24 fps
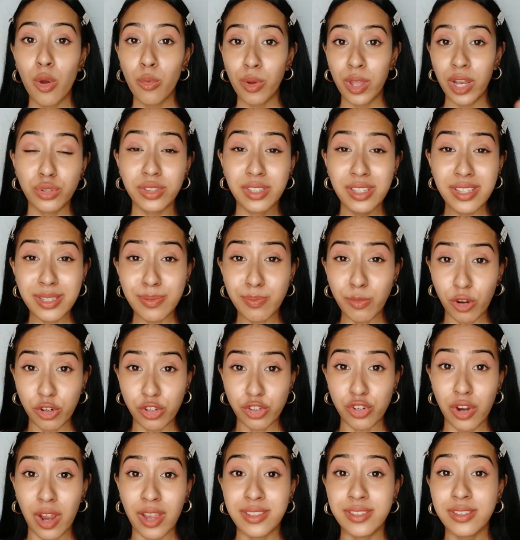So this
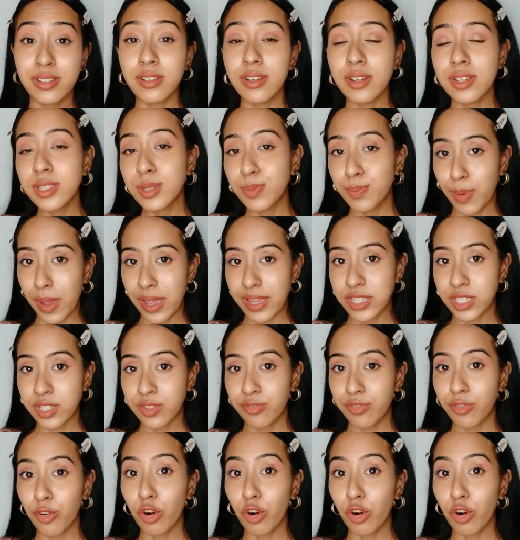moisturizer is best